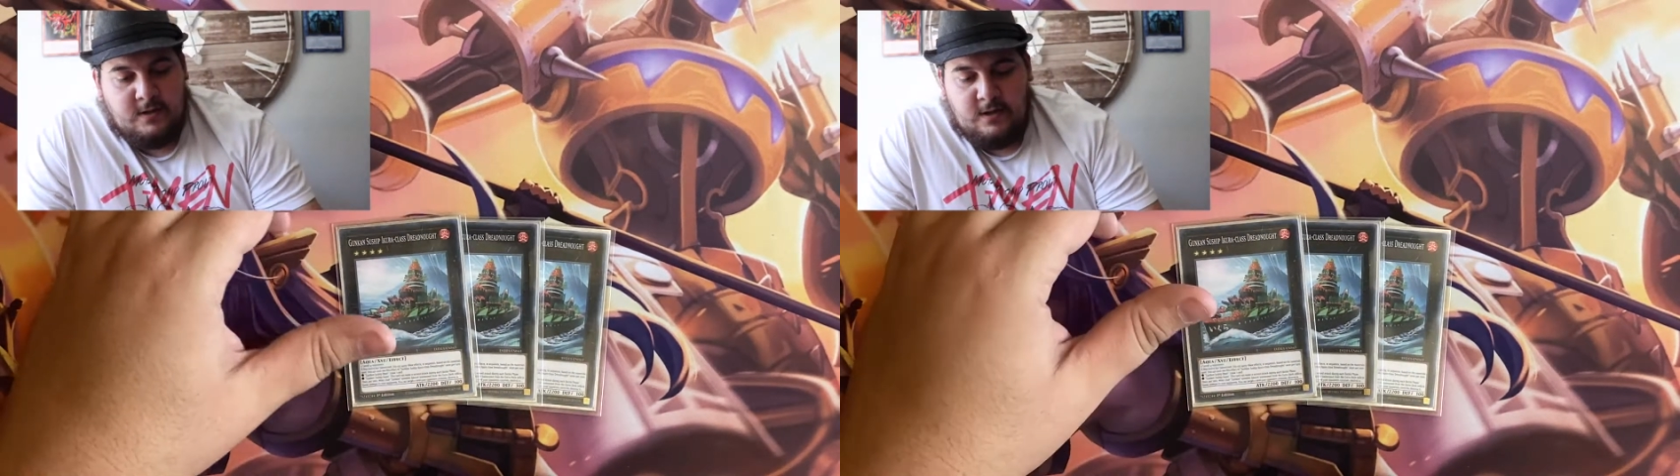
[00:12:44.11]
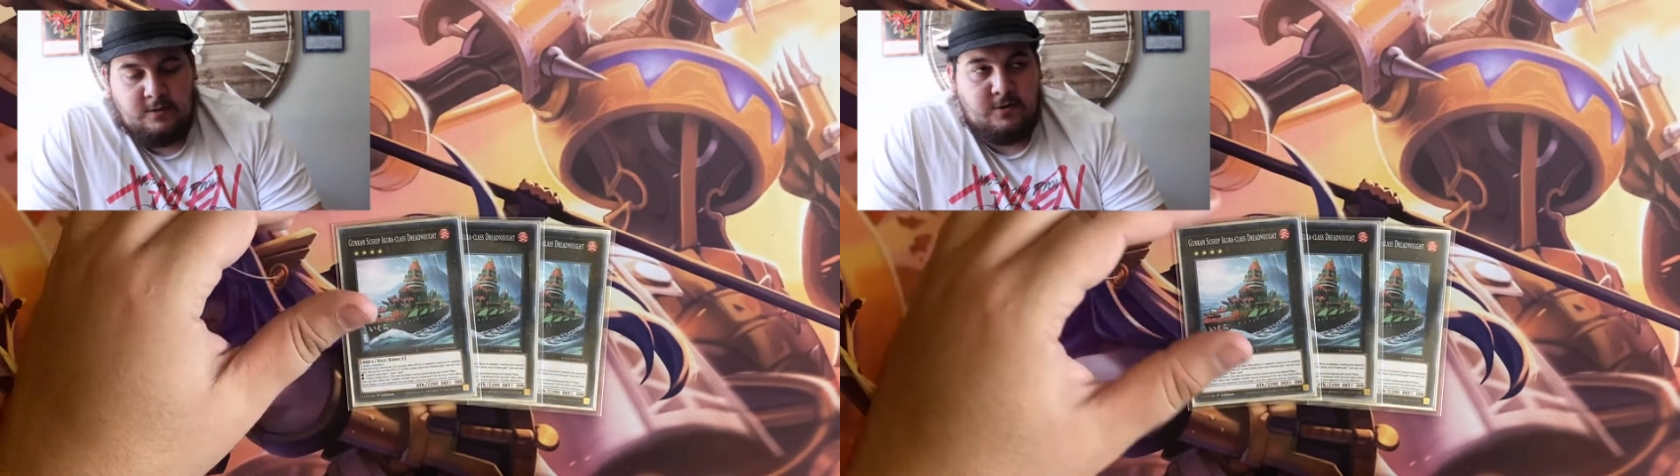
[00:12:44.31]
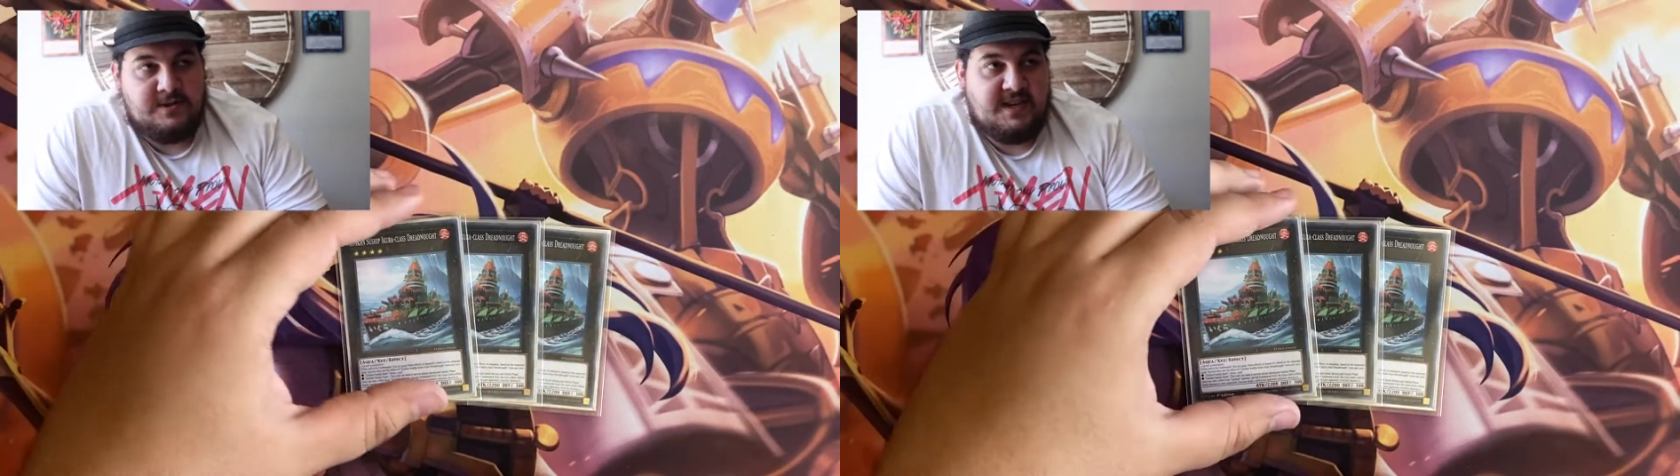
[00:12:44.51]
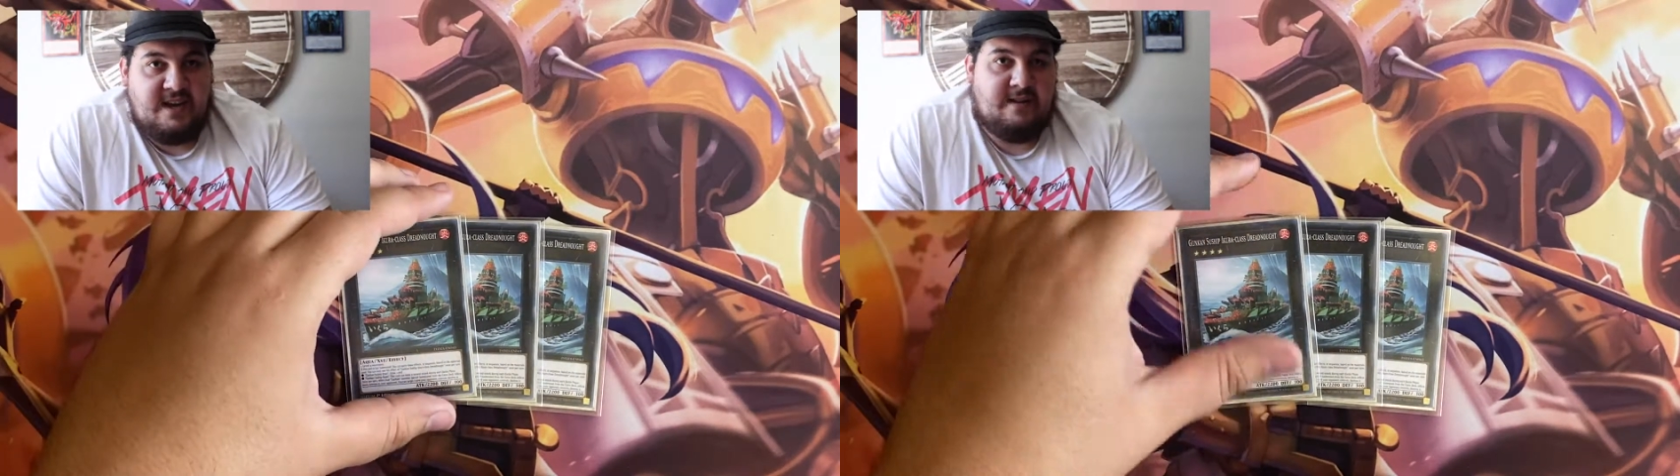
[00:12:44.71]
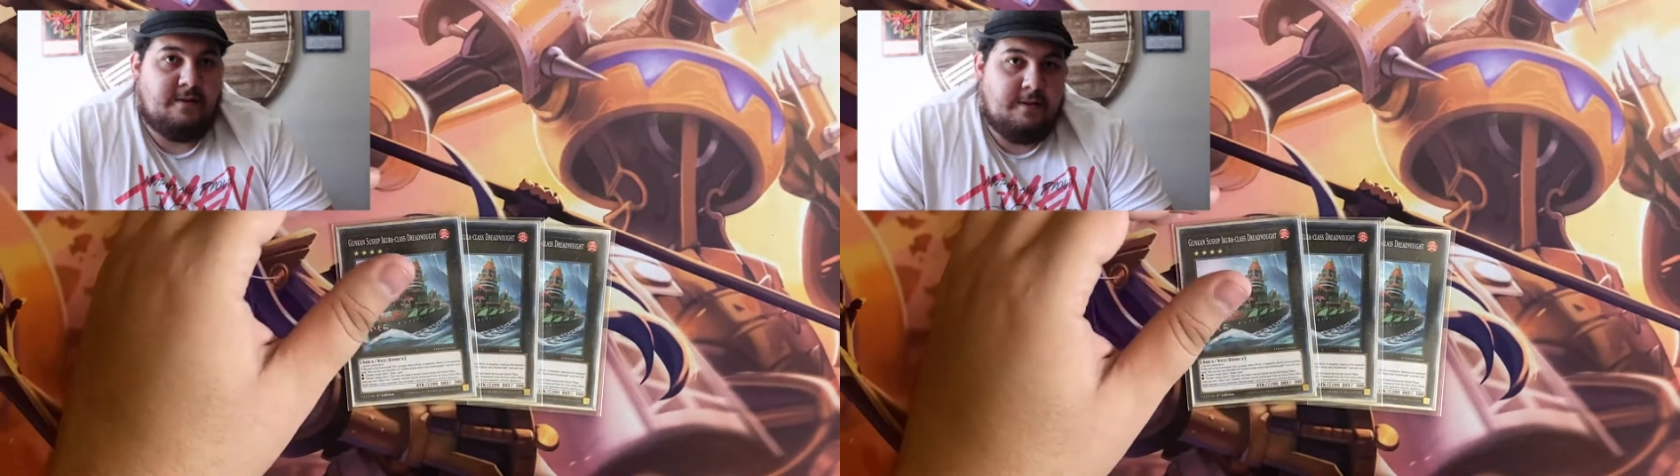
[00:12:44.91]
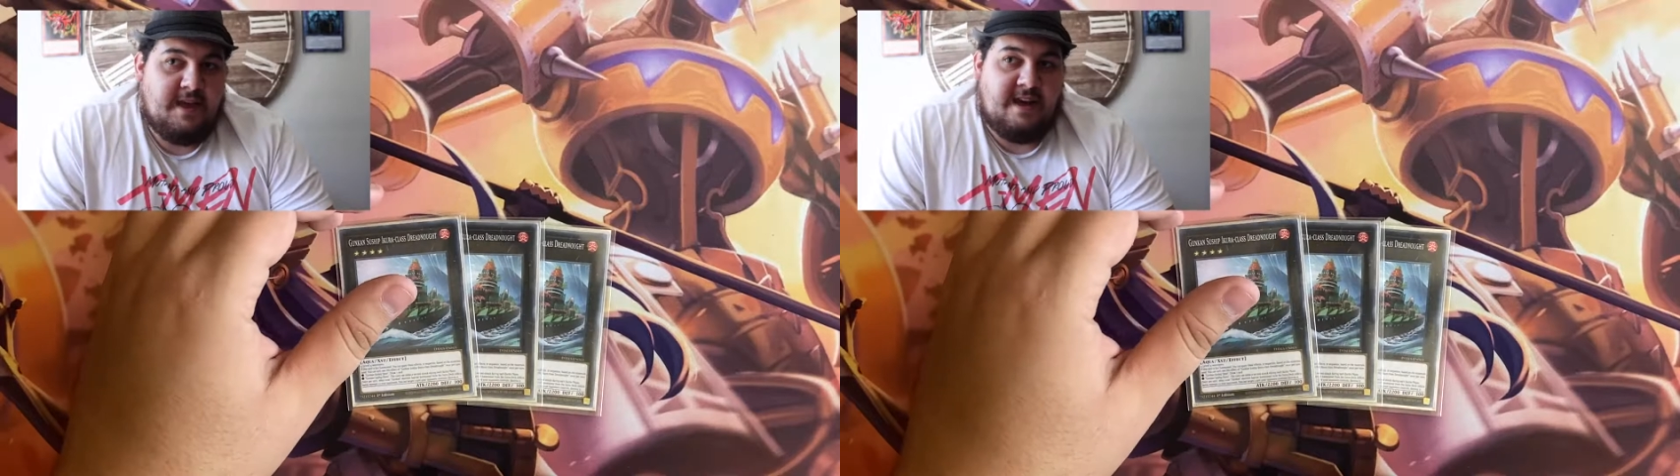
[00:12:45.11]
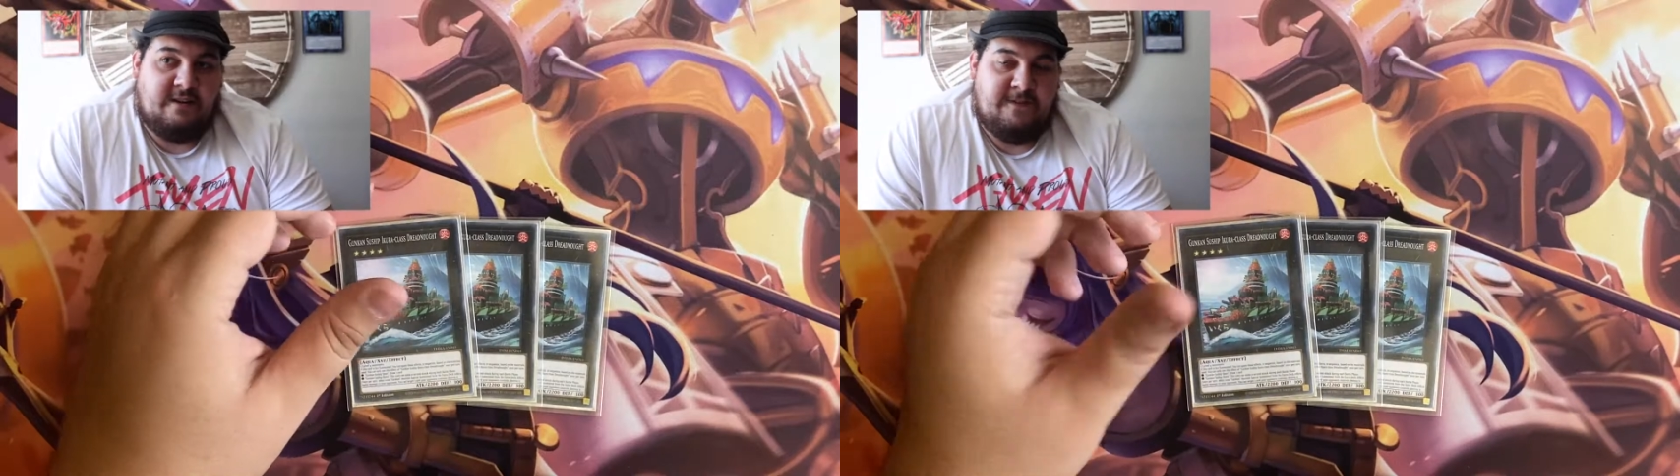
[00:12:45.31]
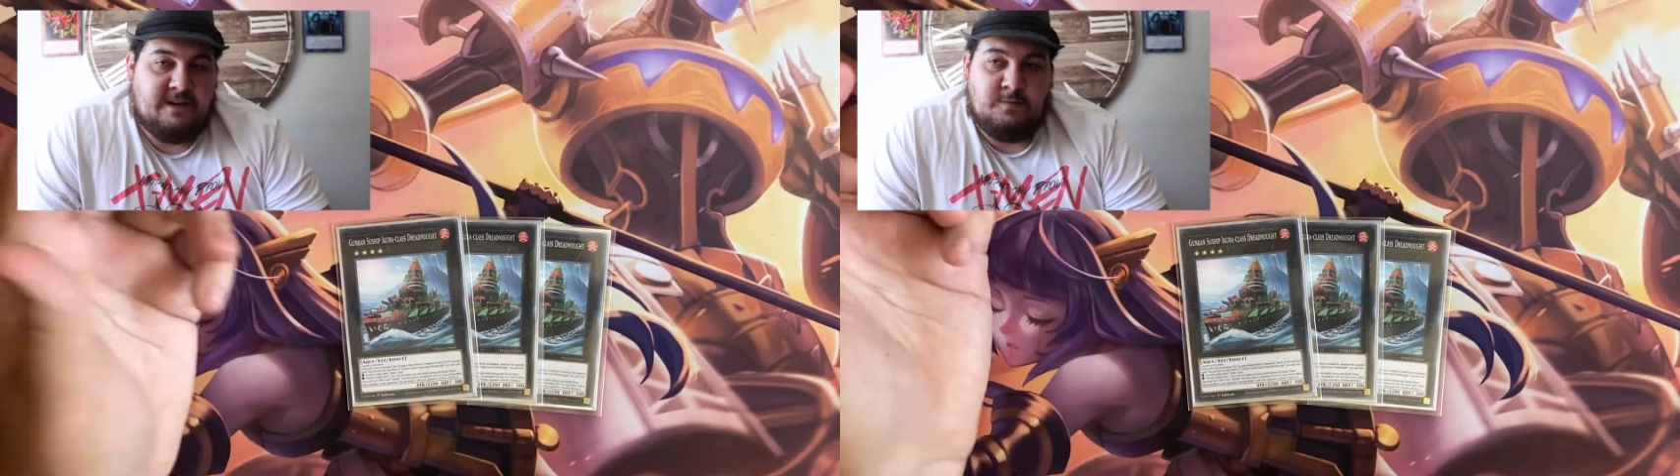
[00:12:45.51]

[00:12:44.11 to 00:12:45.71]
Of course, that effect